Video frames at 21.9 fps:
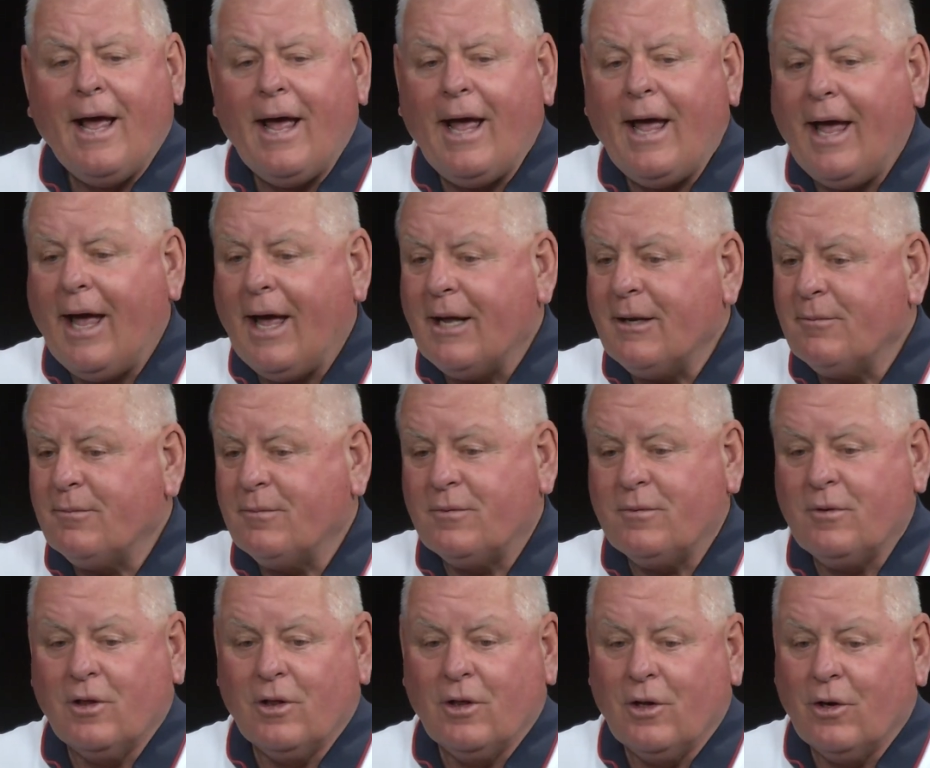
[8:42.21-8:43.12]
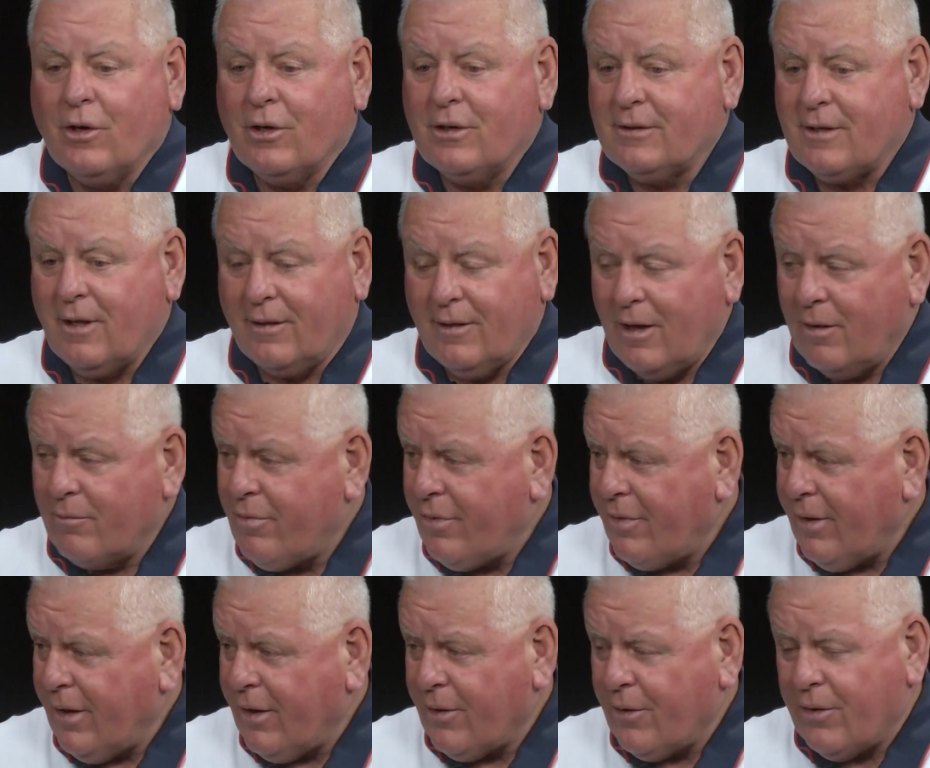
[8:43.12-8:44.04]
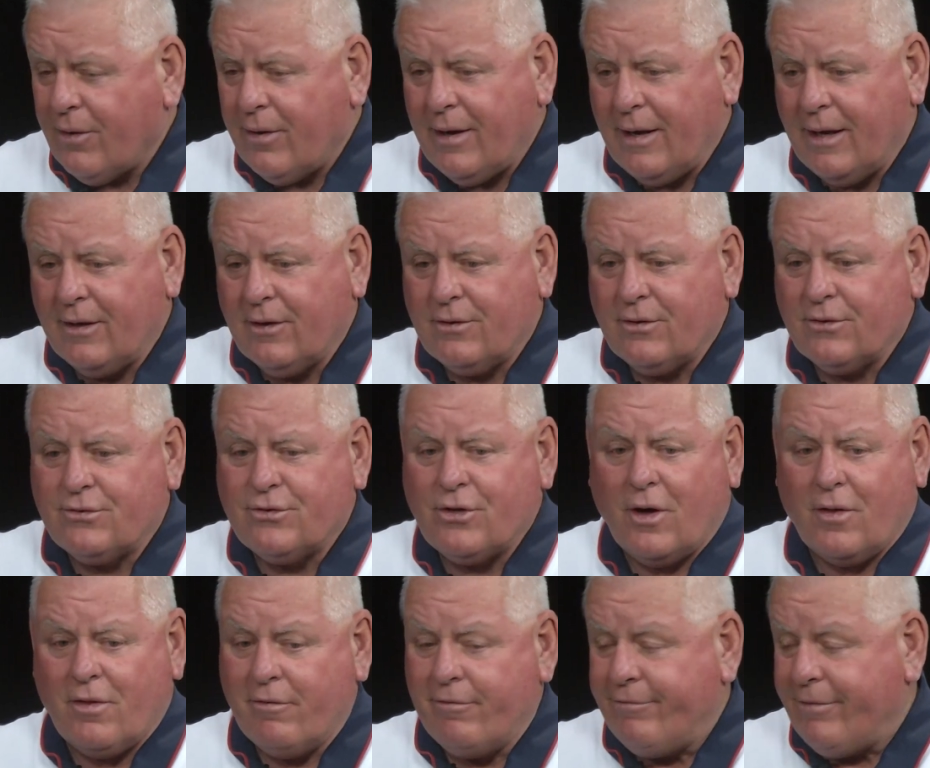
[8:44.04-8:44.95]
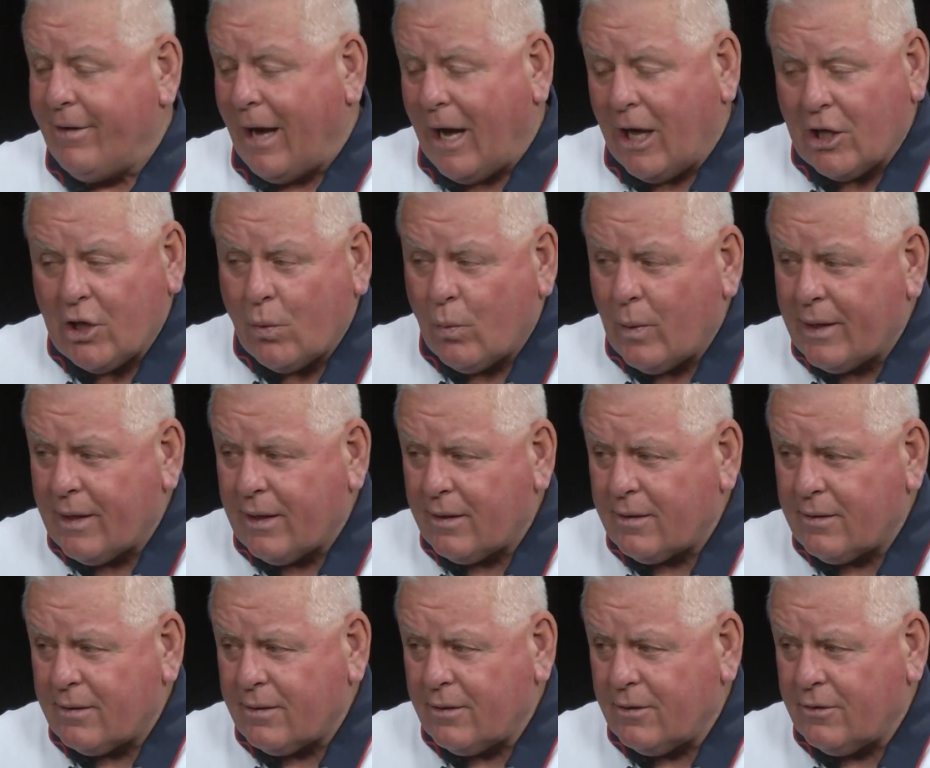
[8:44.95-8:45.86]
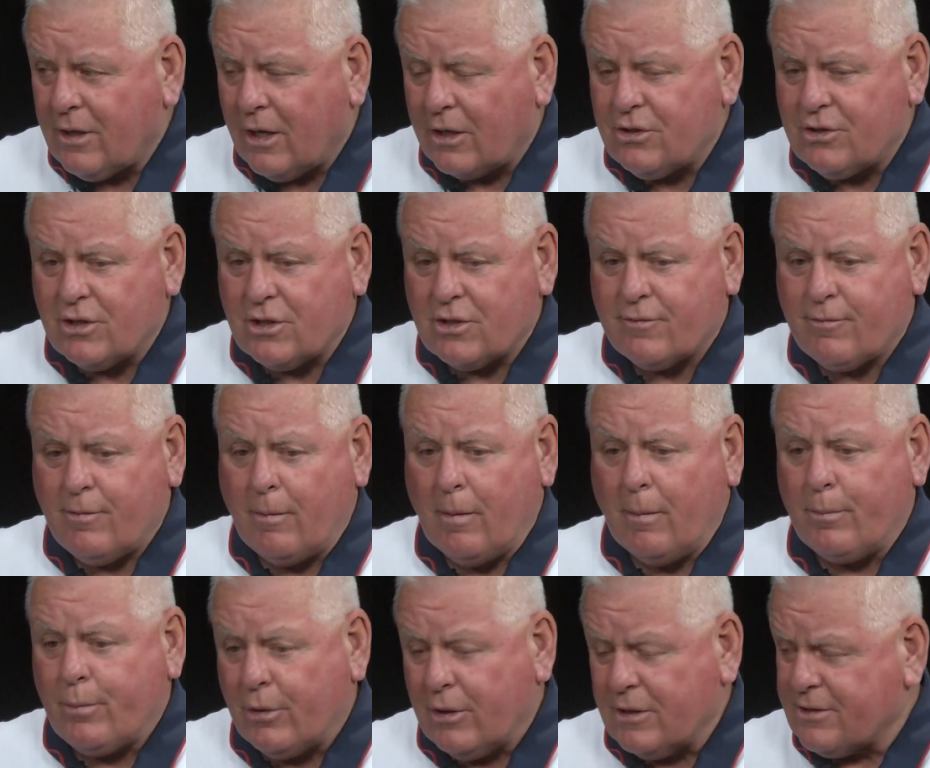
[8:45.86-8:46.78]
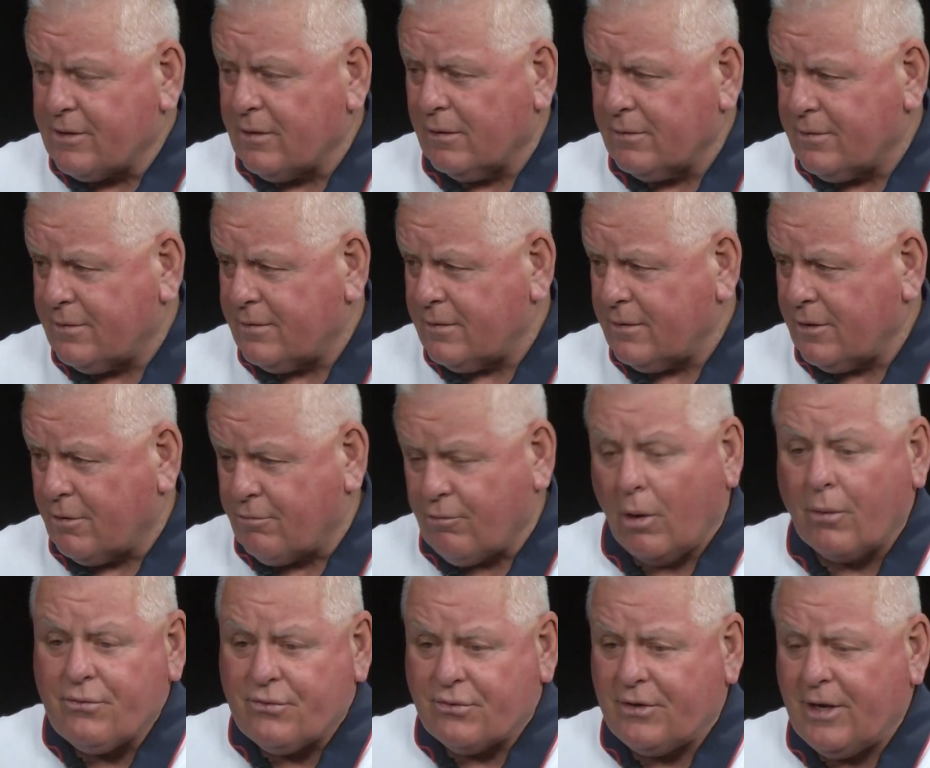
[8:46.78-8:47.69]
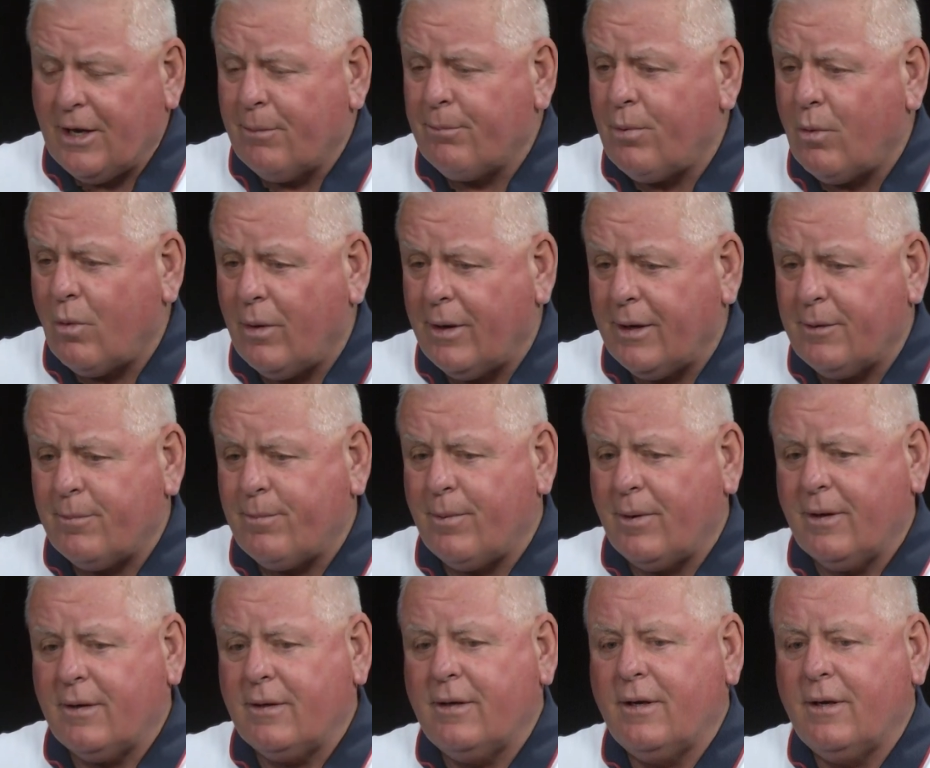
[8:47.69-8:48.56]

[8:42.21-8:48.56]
And learned to love theater and saw the value in it, not just from a personal growth standpoint, but